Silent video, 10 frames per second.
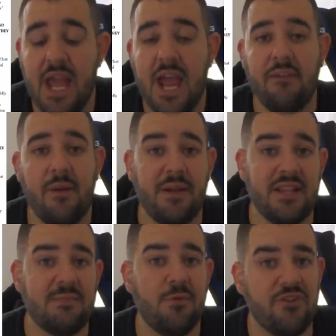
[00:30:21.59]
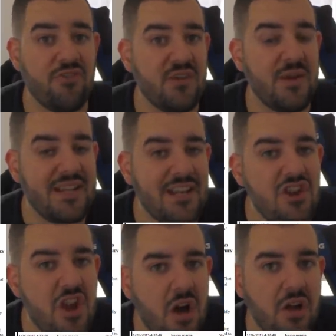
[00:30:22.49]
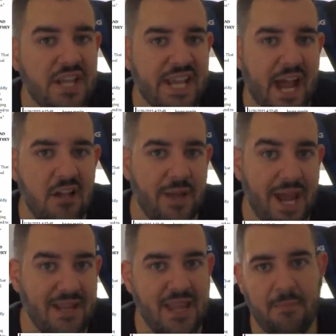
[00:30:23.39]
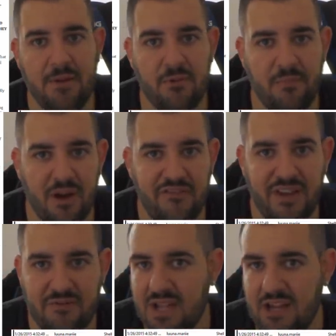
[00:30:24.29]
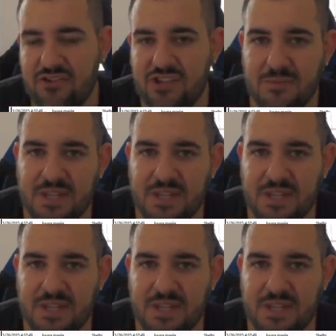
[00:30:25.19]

And remember, at this point, Tricky Wee didn't know that Callum and Nappy were both in a relationship.